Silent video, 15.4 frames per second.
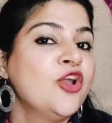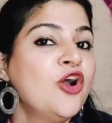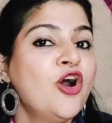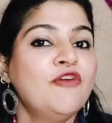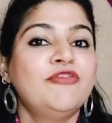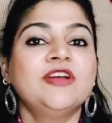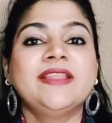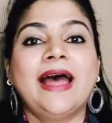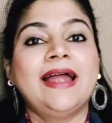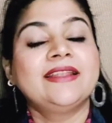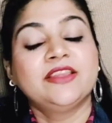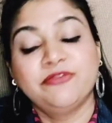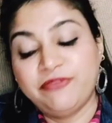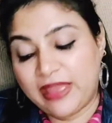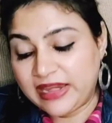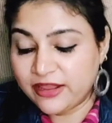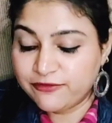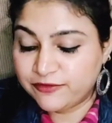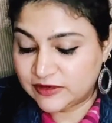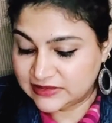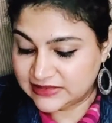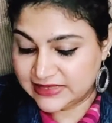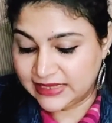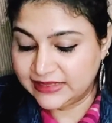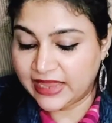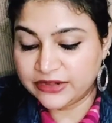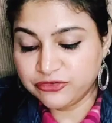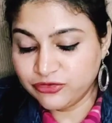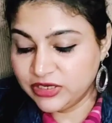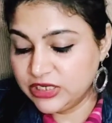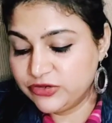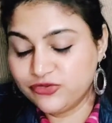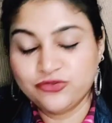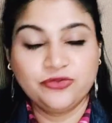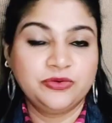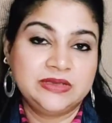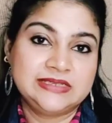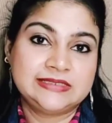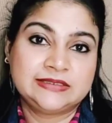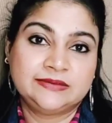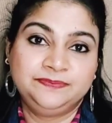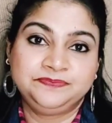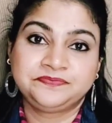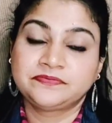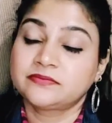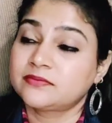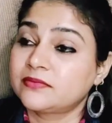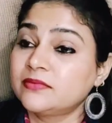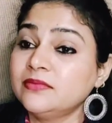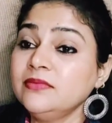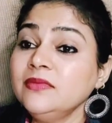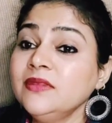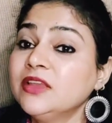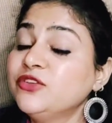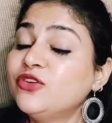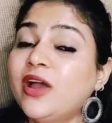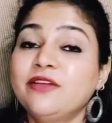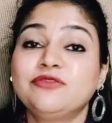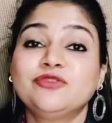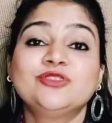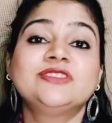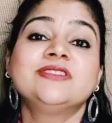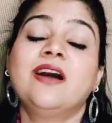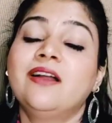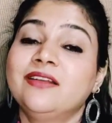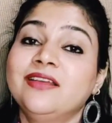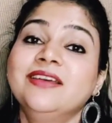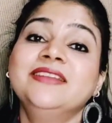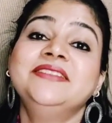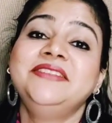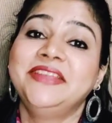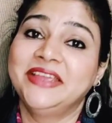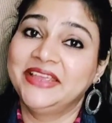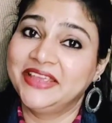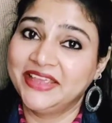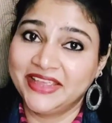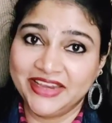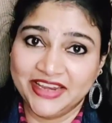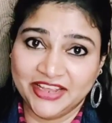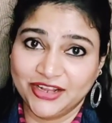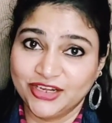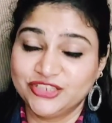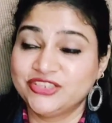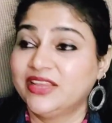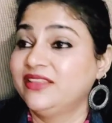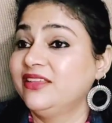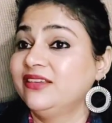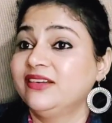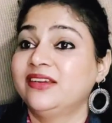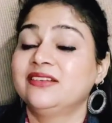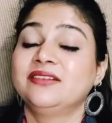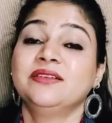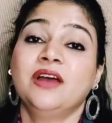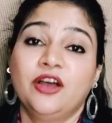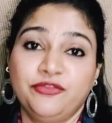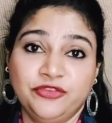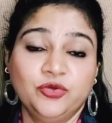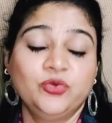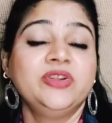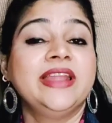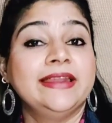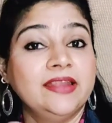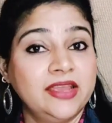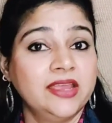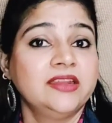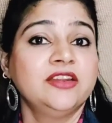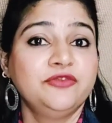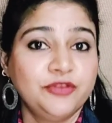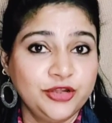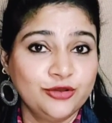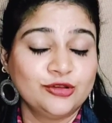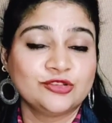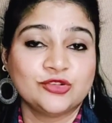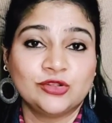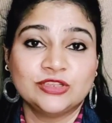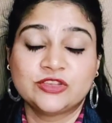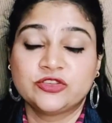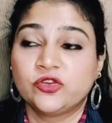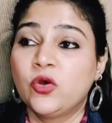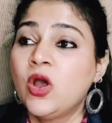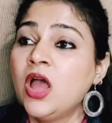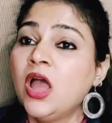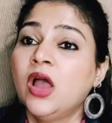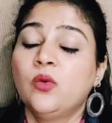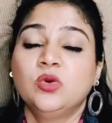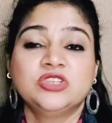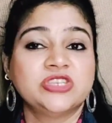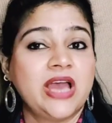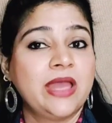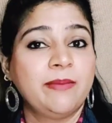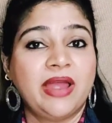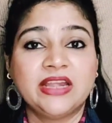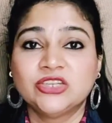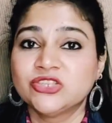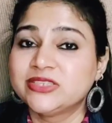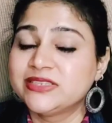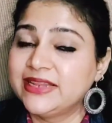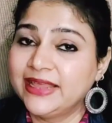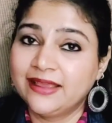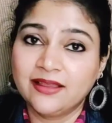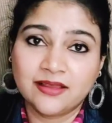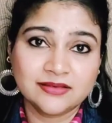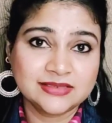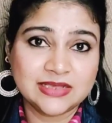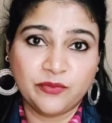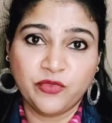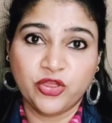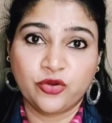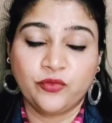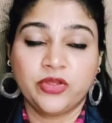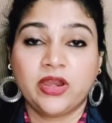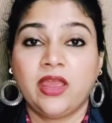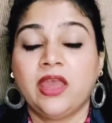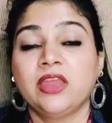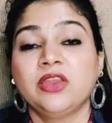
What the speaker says: For that, the very first thing that you need to do is you have to start thinking in English, and there are a few dedicated videos also which I might just link somewhere over here.